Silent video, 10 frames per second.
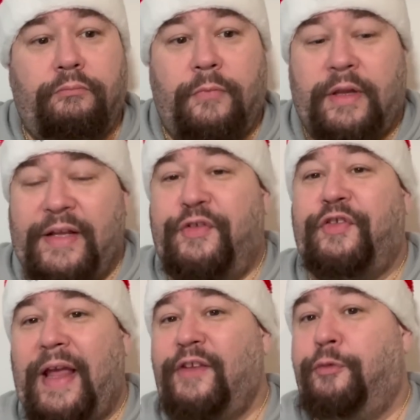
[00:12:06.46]
this
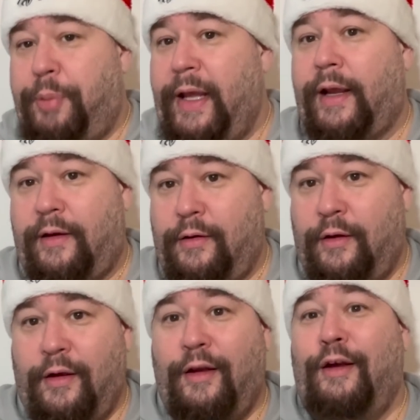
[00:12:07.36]
Saints pick
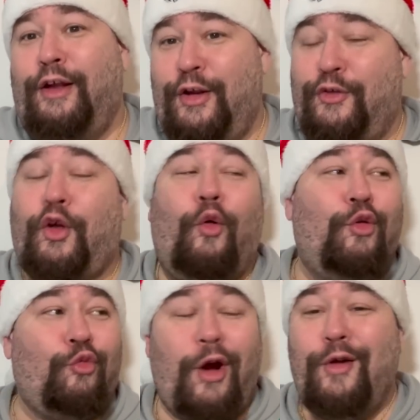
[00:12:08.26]
is going
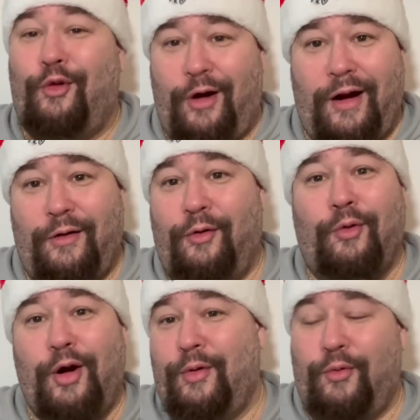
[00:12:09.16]
right
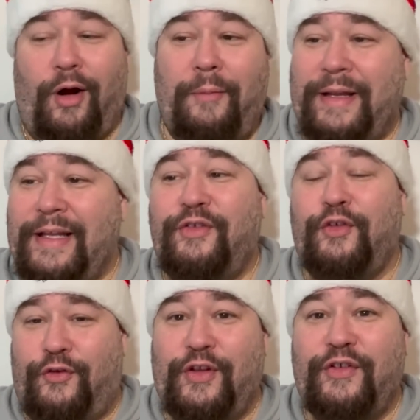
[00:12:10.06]
where we want. I mean, this
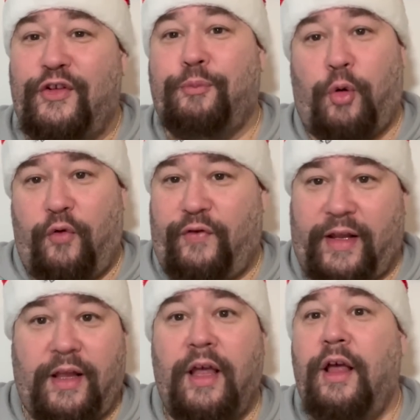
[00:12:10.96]
is perfect.
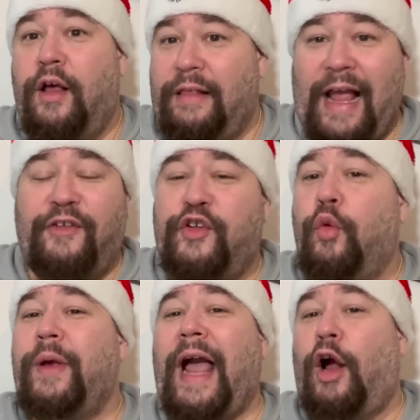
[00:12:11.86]
Last year
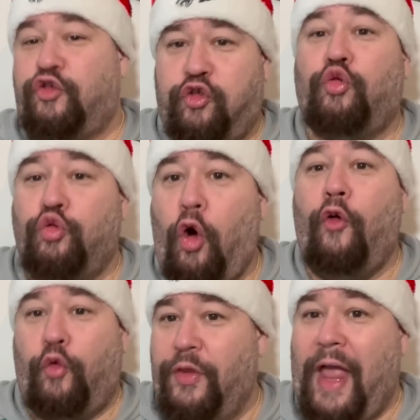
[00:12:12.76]
we got screwed
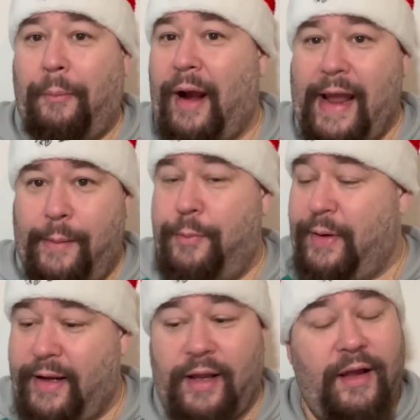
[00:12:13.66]
over with that Miami
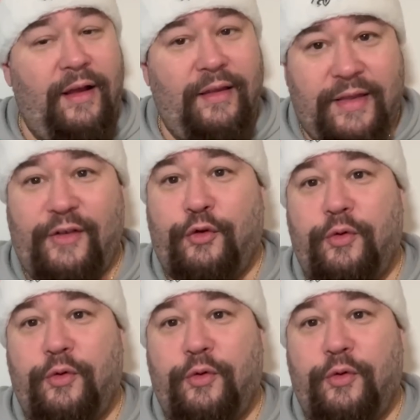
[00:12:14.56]
pick. This